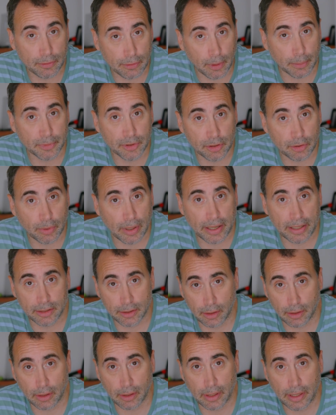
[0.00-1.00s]
from
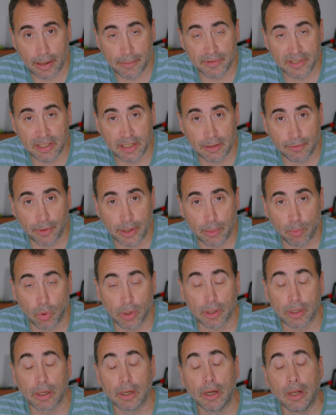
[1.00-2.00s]
scratch, a uh, MVC
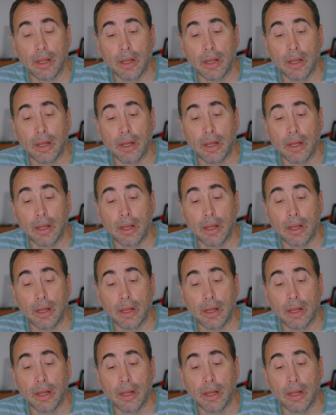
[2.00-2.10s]
framework.